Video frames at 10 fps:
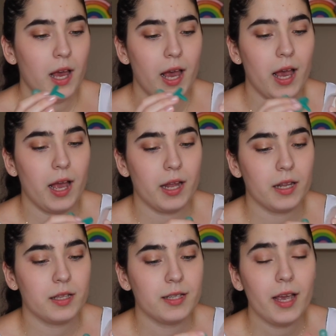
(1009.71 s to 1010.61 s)

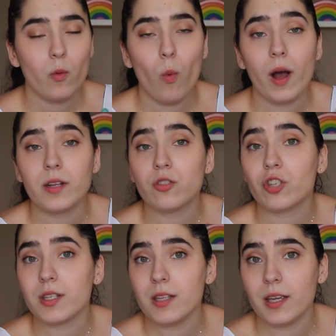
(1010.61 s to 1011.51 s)
and take one
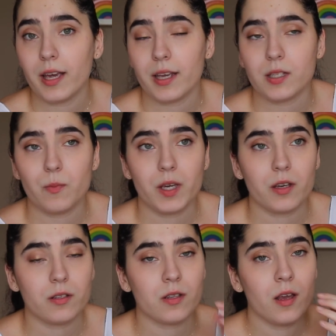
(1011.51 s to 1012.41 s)
just in case,
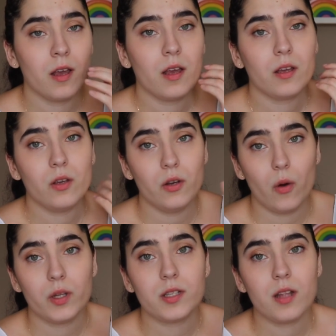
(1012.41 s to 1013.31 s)
because you
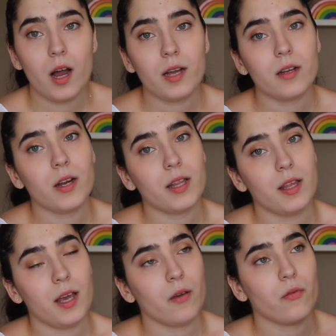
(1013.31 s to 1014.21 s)
know, it's not a good
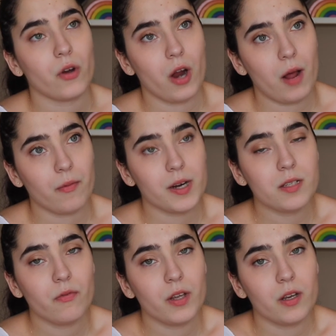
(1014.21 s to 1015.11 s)
idea if you're gonna
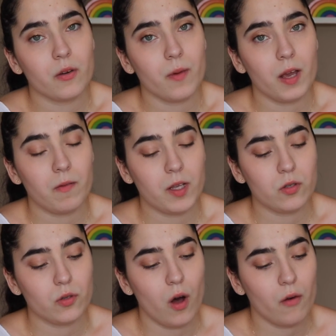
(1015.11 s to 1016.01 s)
breastfeed your baby
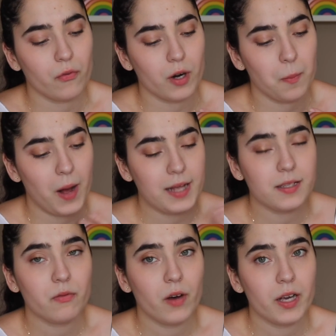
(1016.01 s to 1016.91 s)
to offer a
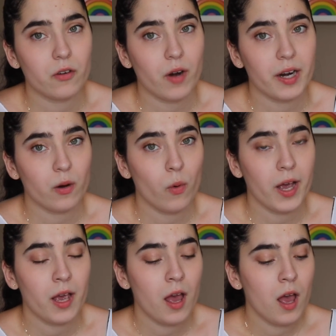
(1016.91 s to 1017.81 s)
pacifier right
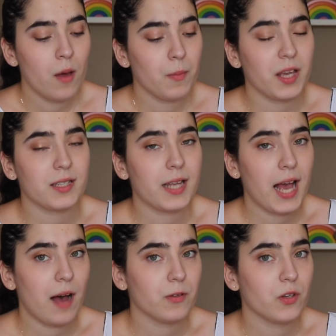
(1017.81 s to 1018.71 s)
away because they
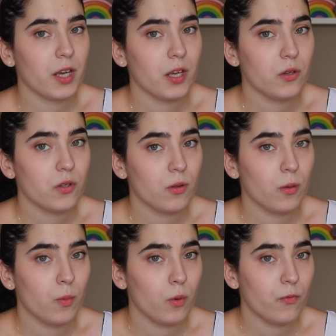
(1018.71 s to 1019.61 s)
have to get used to
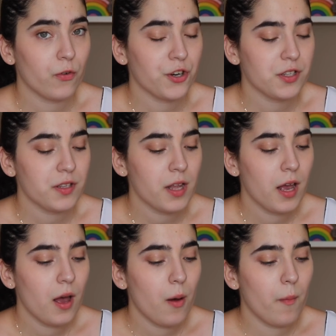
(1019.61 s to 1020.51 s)
the boob first.
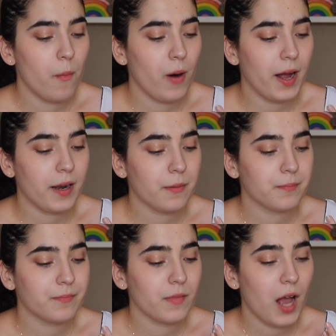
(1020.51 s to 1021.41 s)
But
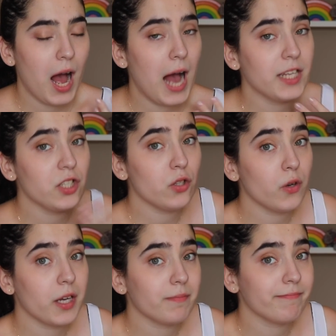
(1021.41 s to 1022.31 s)
I just
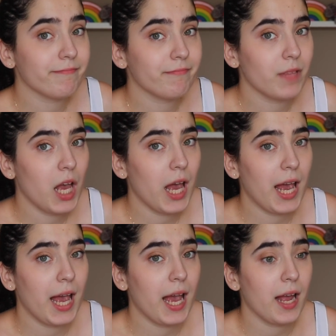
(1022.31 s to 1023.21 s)
took it,
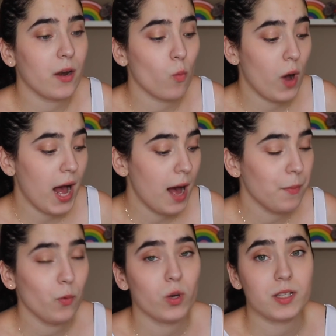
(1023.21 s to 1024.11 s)
and what
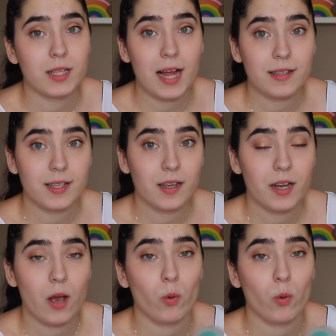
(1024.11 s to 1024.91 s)
happened was that second night